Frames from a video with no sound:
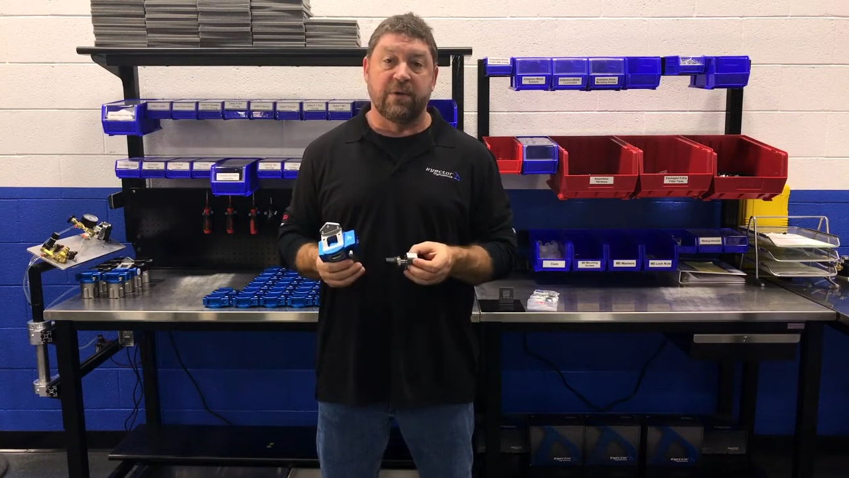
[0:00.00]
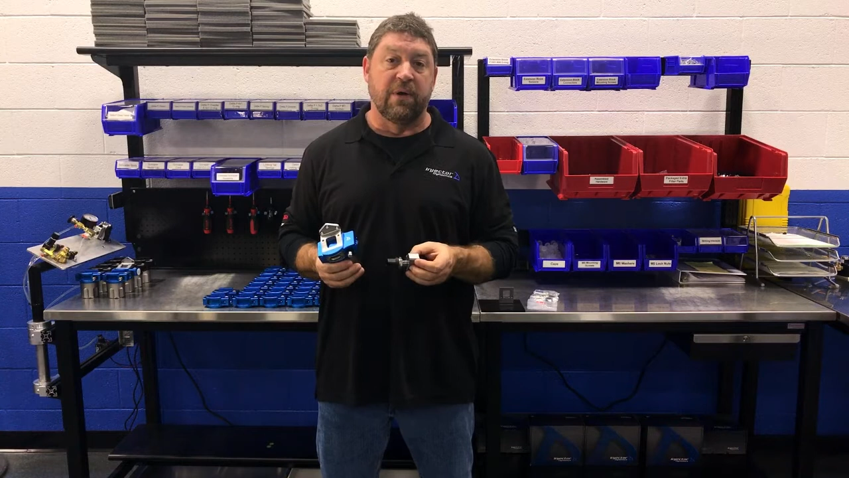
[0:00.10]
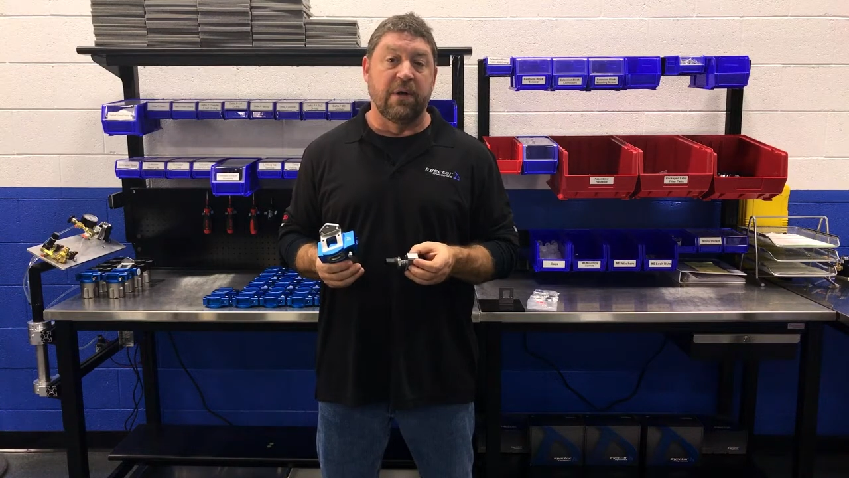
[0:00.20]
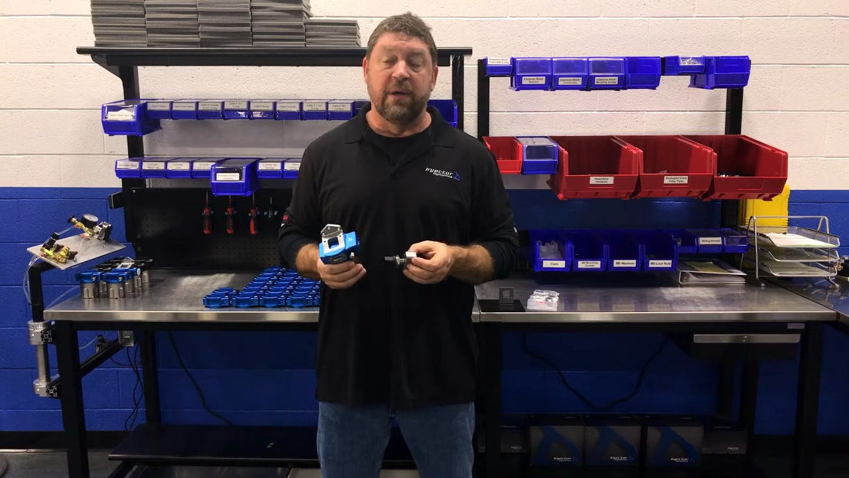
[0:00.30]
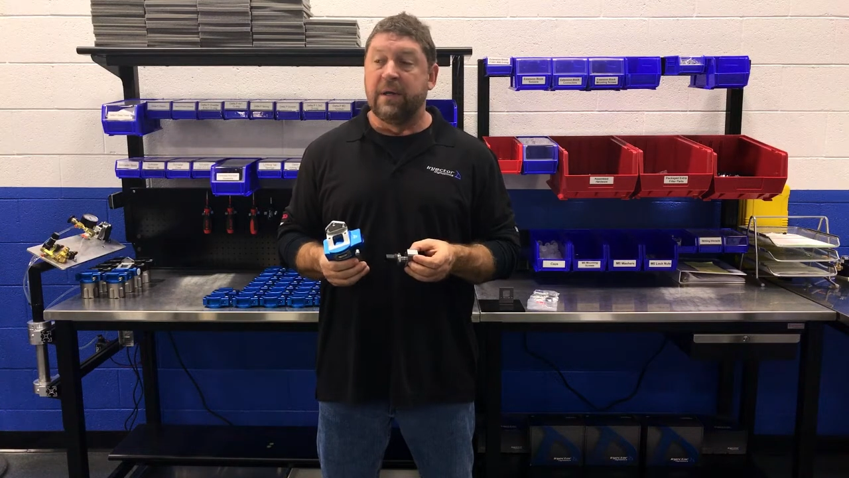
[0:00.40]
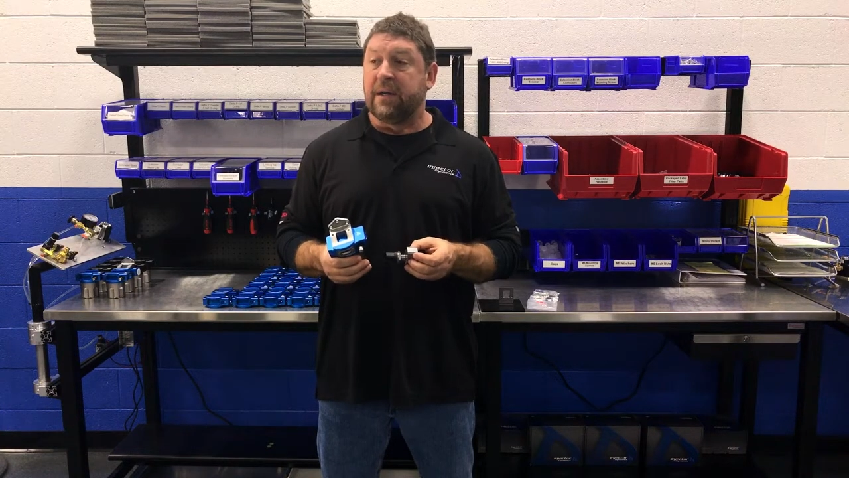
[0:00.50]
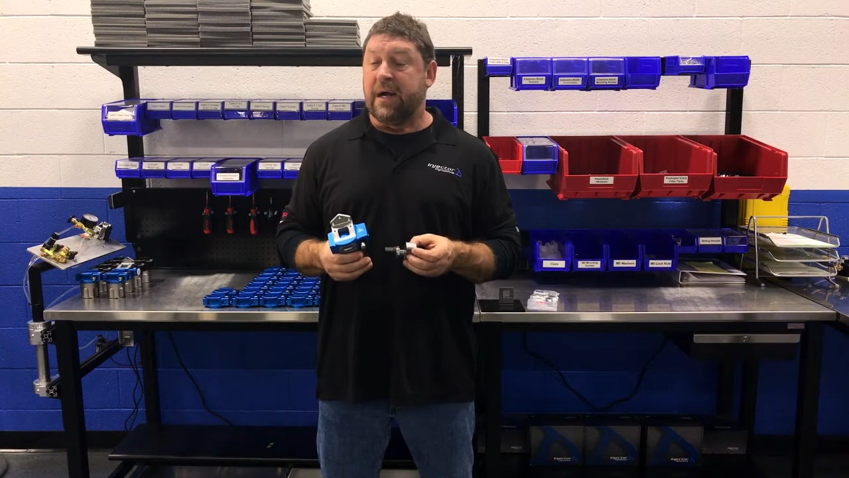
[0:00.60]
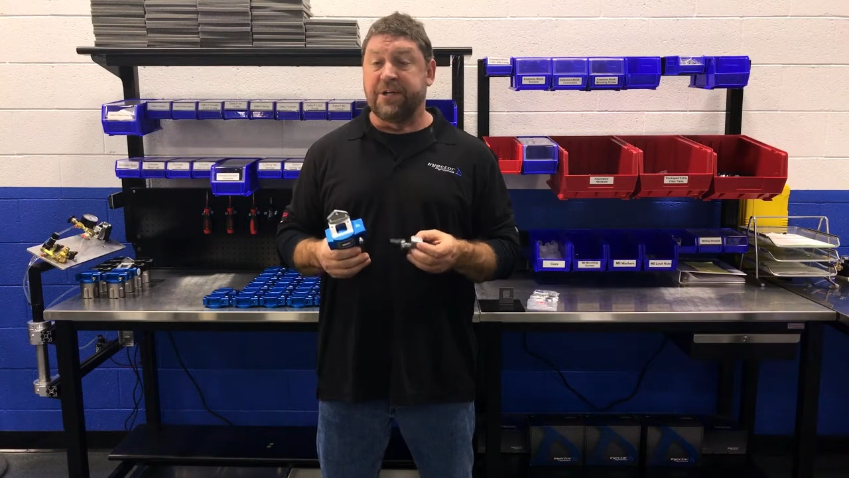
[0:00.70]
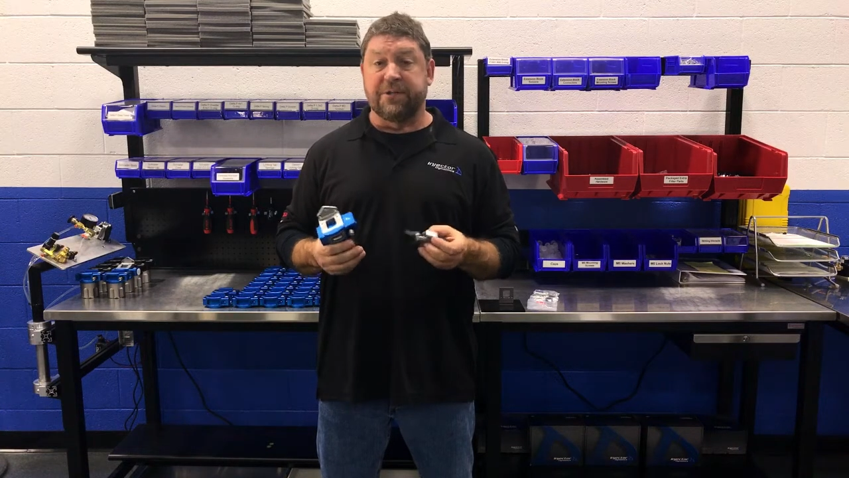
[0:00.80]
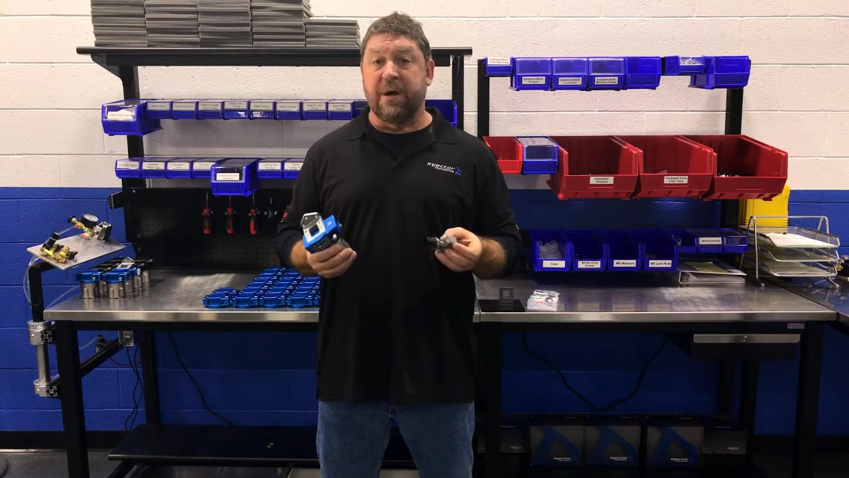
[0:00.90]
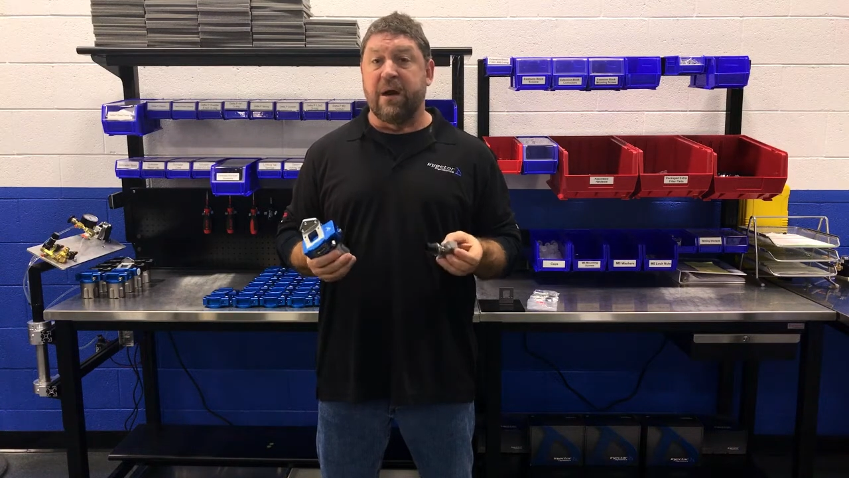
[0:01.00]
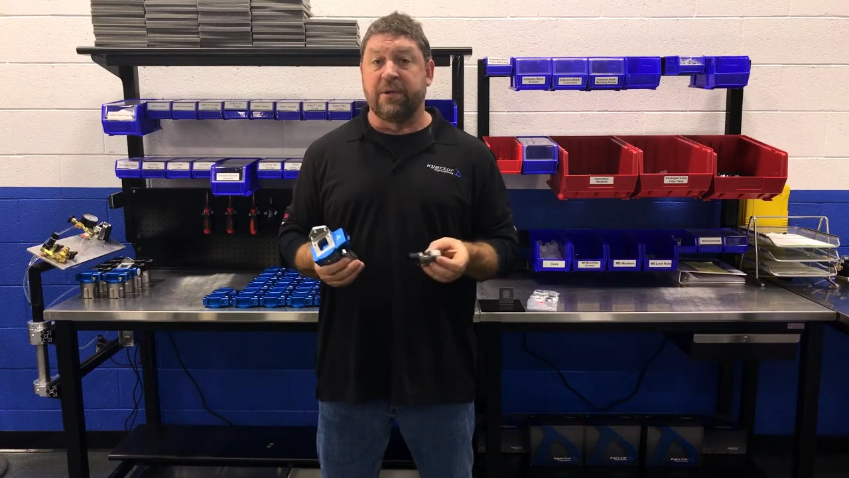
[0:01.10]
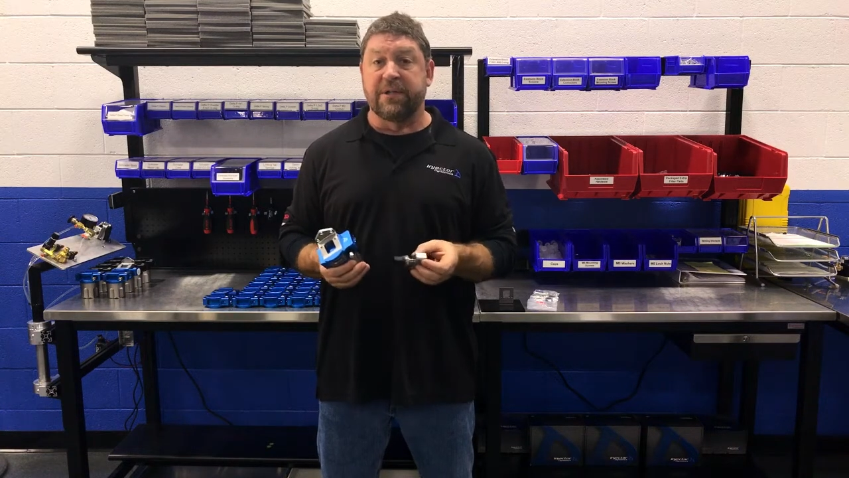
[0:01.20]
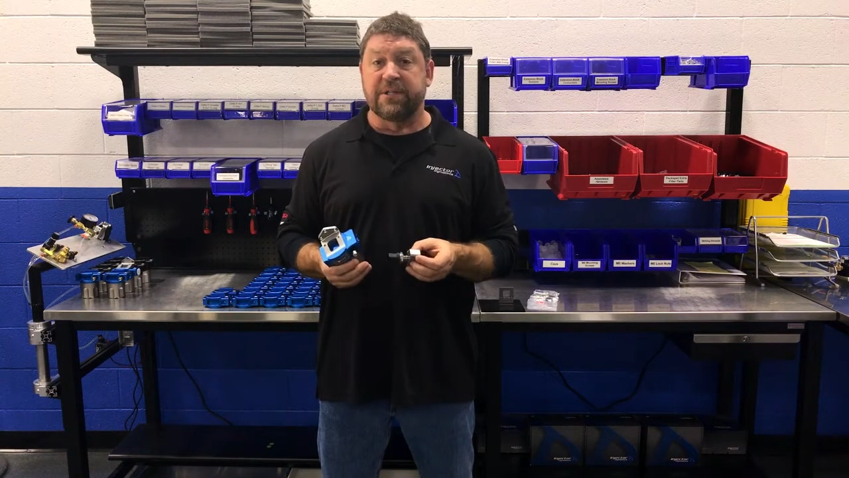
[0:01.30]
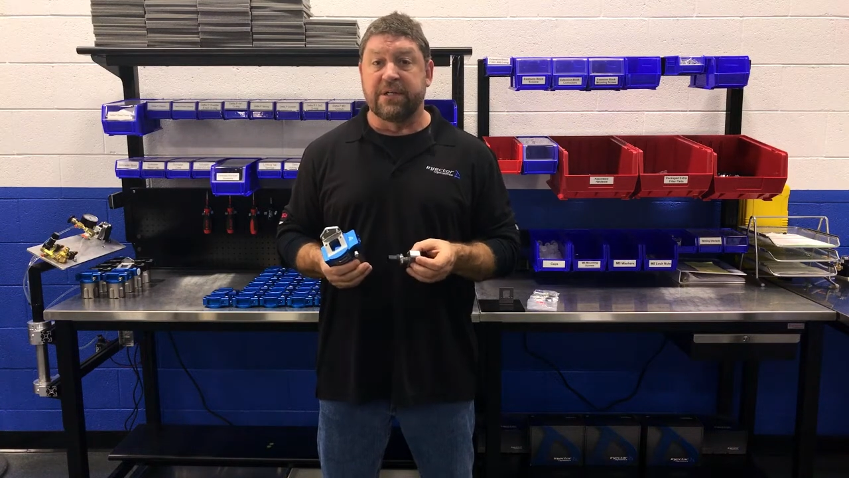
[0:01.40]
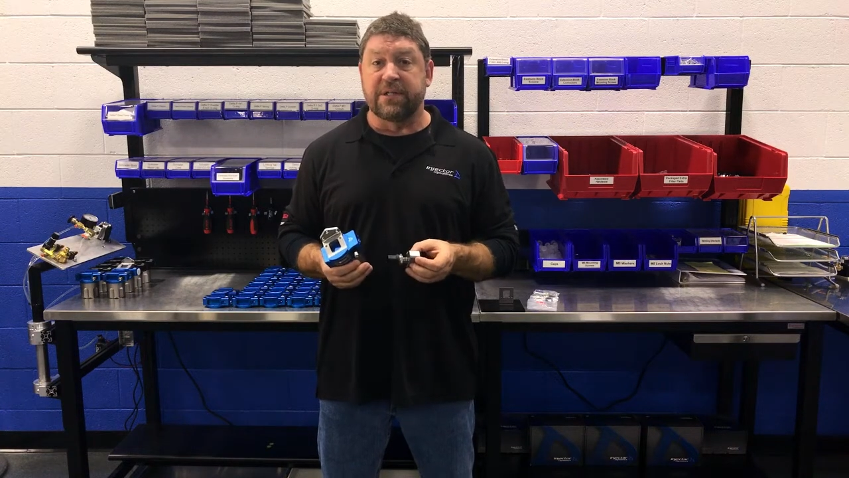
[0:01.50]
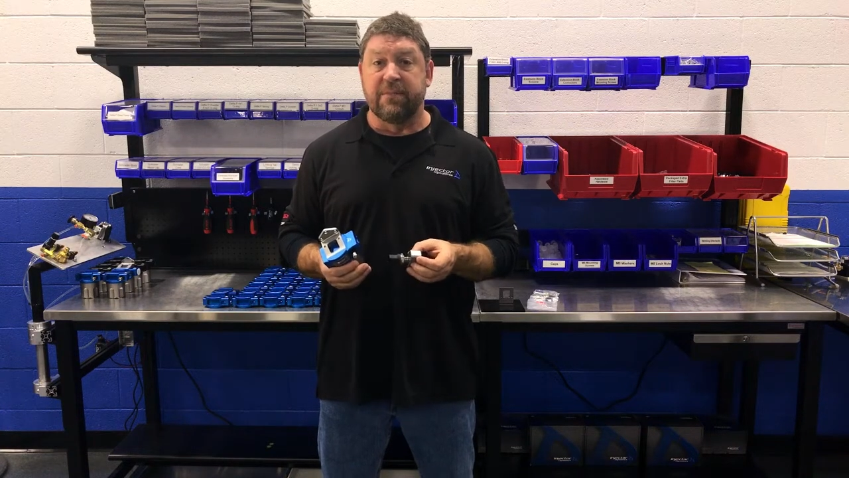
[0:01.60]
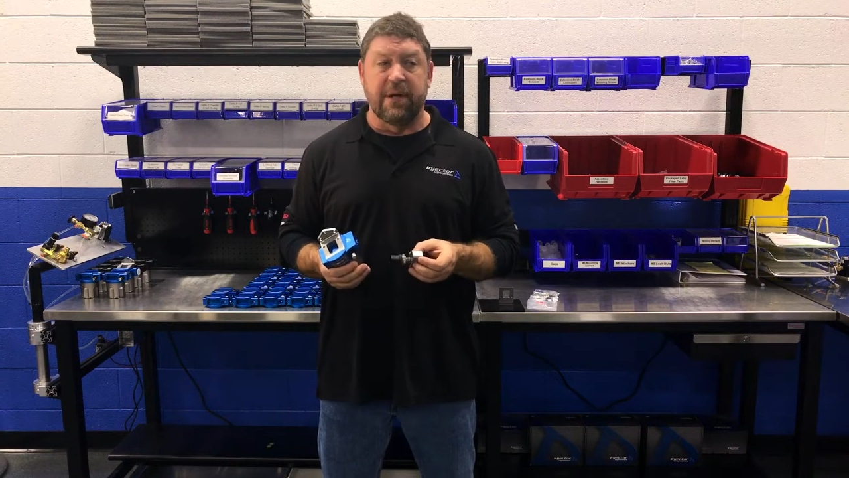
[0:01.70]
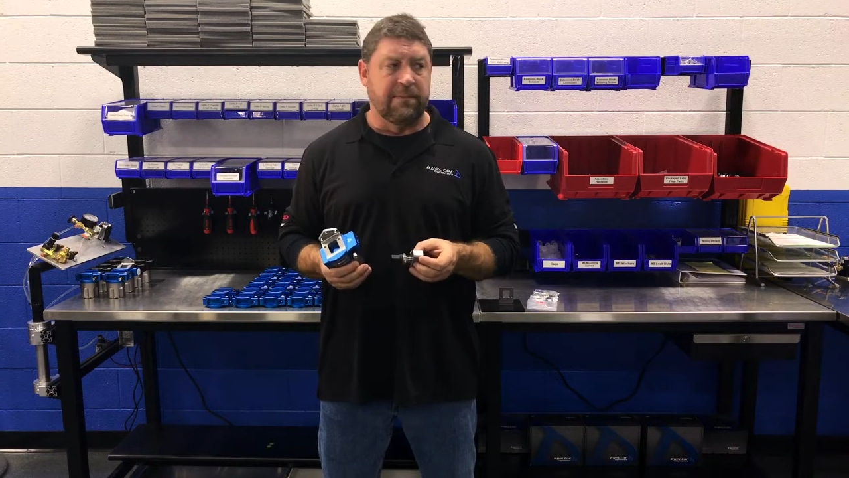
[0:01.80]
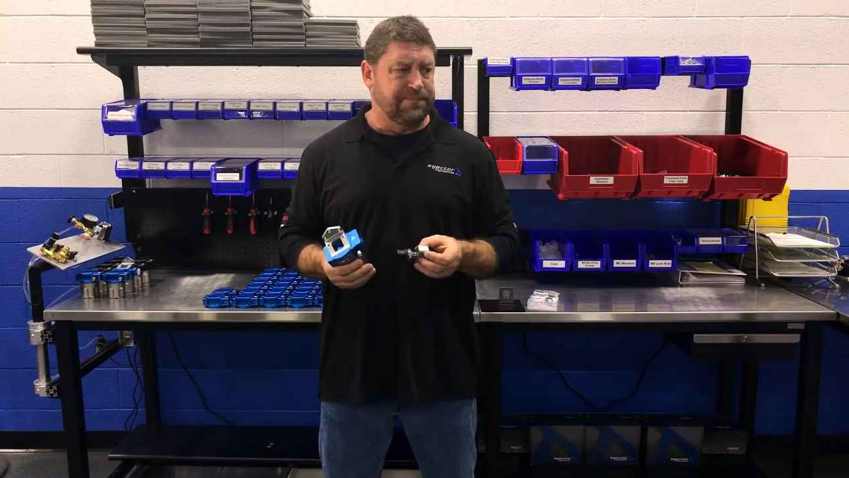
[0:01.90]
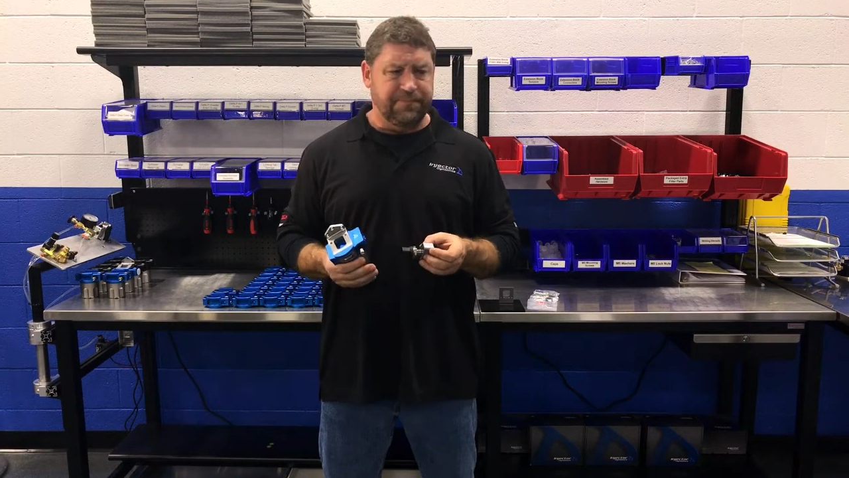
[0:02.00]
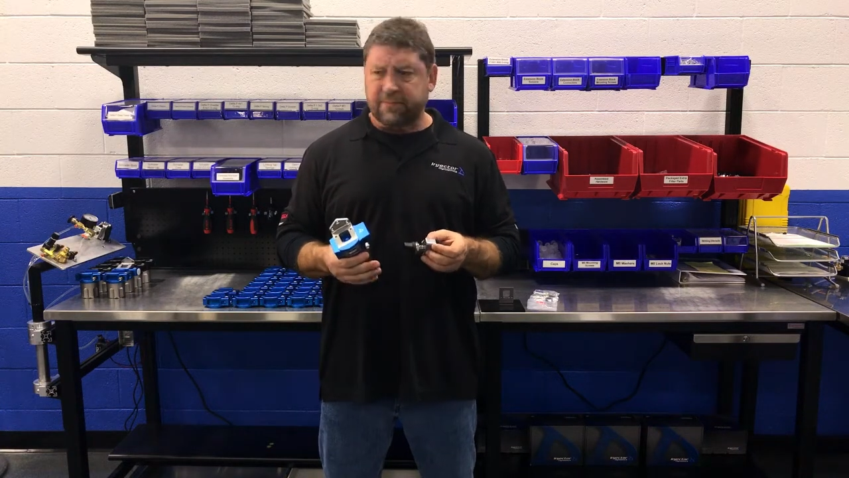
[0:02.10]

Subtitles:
Or I just power the system up